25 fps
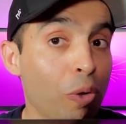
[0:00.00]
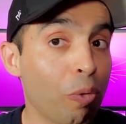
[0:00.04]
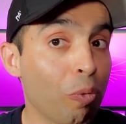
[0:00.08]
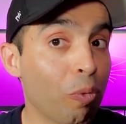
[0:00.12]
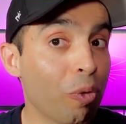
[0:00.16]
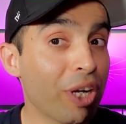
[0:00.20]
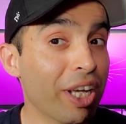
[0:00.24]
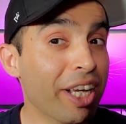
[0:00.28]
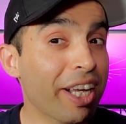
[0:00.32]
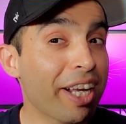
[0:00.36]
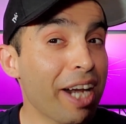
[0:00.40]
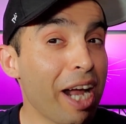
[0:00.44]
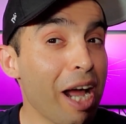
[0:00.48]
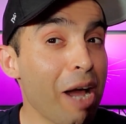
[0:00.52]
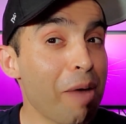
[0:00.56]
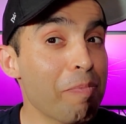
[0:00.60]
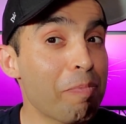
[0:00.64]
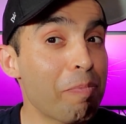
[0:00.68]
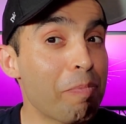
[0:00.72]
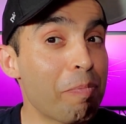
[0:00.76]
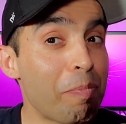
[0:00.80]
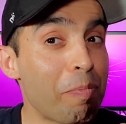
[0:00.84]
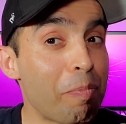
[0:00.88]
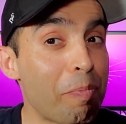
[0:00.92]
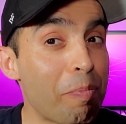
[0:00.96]
Want to
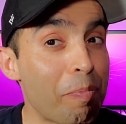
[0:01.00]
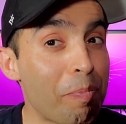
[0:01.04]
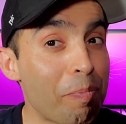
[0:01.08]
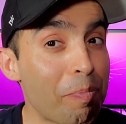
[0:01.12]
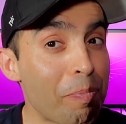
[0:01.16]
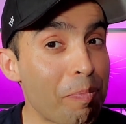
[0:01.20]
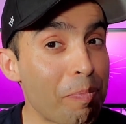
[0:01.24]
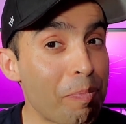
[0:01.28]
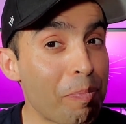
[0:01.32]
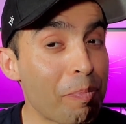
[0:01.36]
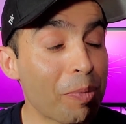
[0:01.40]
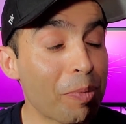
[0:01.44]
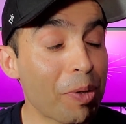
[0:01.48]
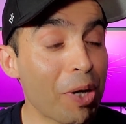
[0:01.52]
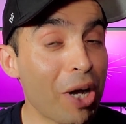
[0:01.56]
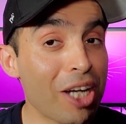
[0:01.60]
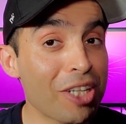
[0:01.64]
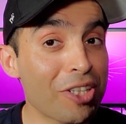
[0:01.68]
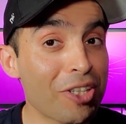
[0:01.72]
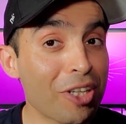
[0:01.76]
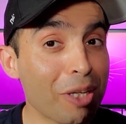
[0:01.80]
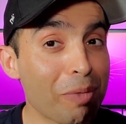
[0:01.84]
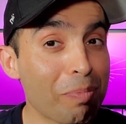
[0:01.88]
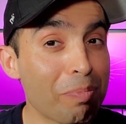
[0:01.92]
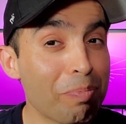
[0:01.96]
grab
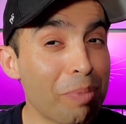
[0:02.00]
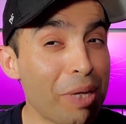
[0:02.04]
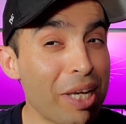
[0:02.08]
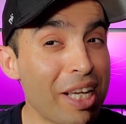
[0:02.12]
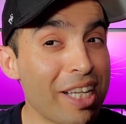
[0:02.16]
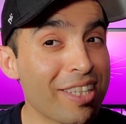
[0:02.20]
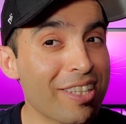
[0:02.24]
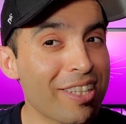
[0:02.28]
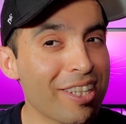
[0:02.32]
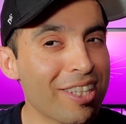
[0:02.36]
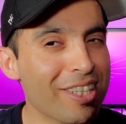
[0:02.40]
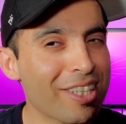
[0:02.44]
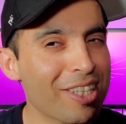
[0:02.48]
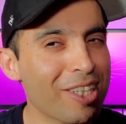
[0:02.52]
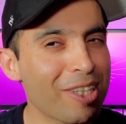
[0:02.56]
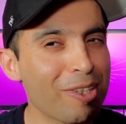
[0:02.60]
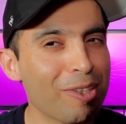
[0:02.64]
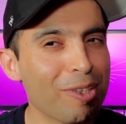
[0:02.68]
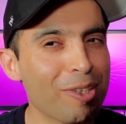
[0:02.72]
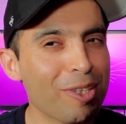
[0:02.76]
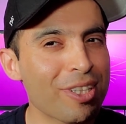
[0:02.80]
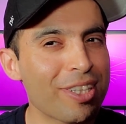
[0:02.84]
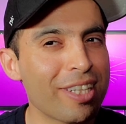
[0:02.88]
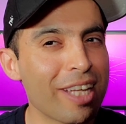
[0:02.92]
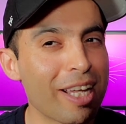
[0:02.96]
project-based
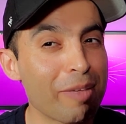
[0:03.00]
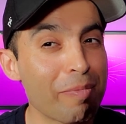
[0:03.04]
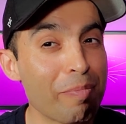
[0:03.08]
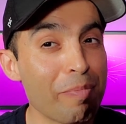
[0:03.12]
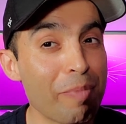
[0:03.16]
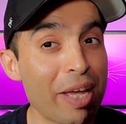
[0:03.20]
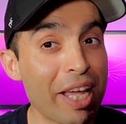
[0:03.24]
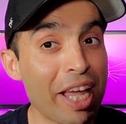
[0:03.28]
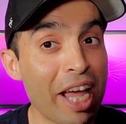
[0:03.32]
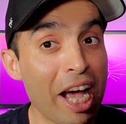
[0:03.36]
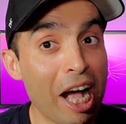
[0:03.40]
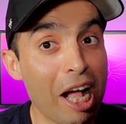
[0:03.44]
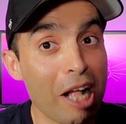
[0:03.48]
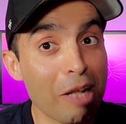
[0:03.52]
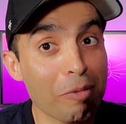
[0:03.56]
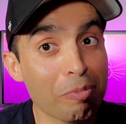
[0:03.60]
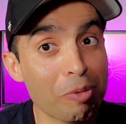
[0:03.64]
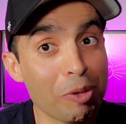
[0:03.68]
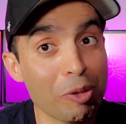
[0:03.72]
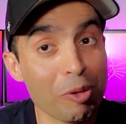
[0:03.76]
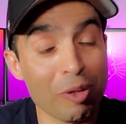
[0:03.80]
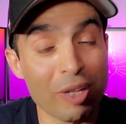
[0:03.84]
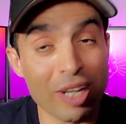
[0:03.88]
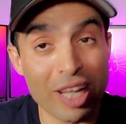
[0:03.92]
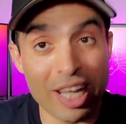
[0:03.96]
skills that may help
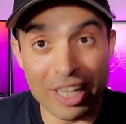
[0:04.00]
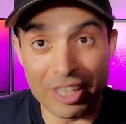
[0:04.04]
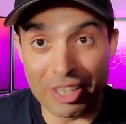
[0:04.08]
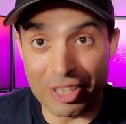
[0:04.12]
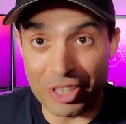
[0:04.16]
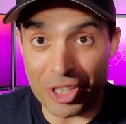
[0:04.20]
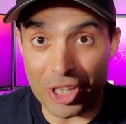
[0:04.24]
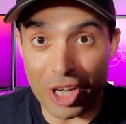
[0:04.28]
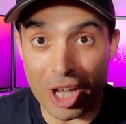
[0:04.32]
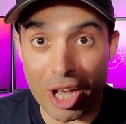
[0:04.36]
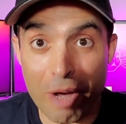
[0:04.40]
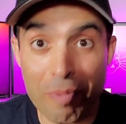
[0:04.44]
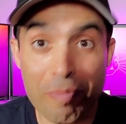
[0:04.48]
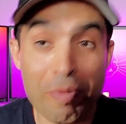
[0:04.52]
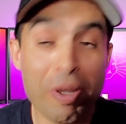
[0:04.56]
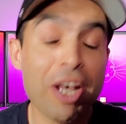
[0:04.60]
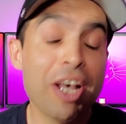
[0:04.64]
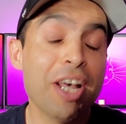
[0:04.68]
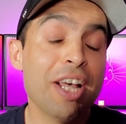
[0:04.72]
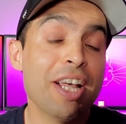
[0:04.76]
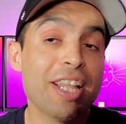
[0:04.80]
you land a job?